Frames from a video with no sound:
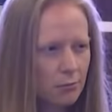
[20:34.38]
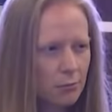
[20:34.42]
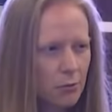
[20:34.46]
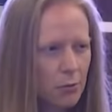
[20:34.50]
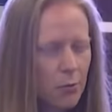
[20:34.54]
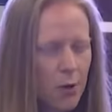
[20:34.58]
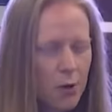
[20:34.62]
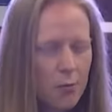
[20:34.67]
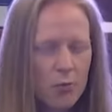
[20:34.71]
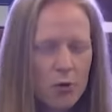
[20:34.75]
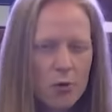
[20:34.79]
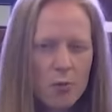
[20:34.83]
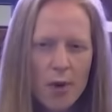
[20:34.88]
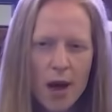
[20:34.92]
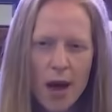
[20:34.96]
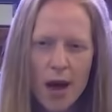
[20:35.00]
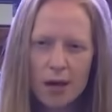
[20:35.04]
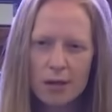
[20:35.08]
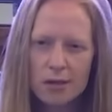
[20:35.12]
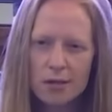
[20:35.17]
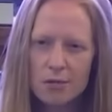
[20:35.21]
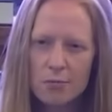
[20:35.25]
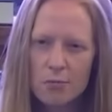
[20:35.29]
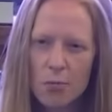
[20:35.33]
Remember
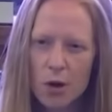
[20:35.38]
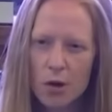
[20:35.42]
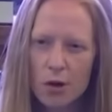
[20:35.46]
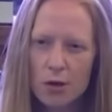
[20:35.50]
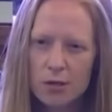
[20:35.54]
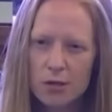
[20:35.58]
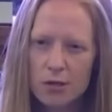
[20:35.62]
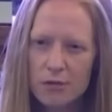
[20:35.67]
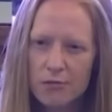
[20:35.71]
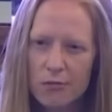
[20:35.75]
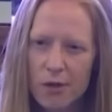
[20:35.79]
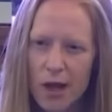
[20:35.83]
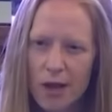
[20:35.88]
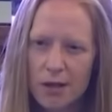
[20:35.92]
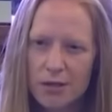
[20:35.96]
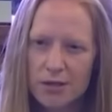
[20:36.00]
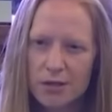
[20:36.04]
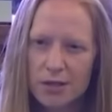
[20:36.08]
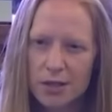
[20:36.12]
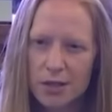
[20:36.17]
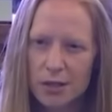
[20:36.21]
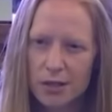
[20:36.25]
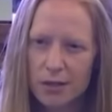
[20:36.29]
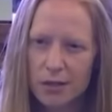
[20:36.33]
back to March of
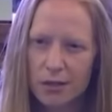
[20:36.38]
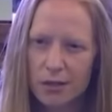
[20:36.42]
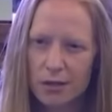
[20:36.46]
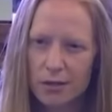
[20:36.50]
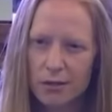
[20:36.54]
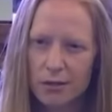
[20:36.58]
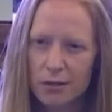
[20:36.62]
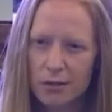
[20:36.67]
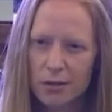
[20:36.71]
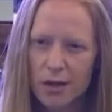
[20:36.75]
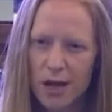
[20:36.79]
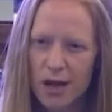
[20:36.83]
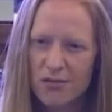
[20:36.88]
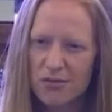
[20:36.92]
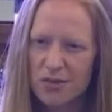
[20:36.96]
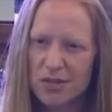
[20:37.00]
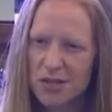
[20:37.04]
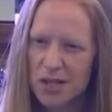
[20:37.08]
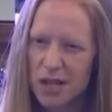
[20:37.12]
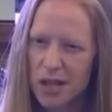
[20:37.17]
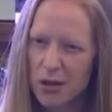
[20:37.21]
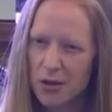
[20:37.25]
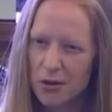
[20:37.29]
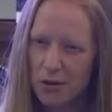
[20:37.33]
last year how
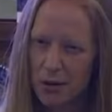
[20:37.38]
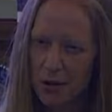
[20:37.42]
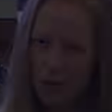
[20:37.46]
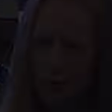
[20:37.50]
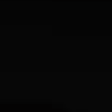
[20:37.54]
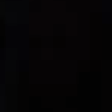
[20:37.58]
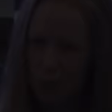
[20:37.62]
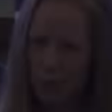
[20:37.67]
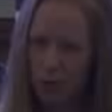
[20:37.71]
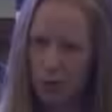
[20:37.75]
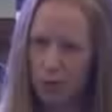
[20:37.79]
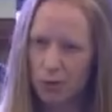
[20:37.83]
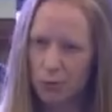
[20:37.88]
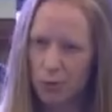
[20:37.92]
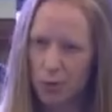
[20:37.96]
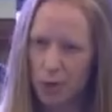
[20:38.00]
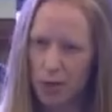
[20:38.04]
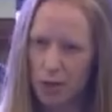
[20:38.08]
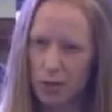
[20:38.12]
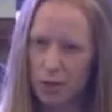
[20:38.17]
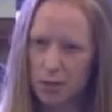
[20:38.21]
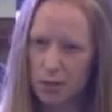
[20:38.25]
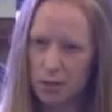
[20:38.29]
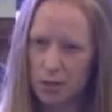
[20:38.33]
scary the world
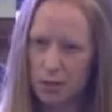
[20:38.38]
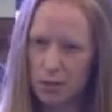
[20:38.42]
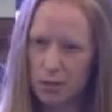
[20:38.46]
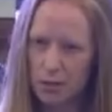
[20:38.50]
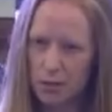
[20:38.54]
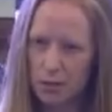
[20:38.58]
was.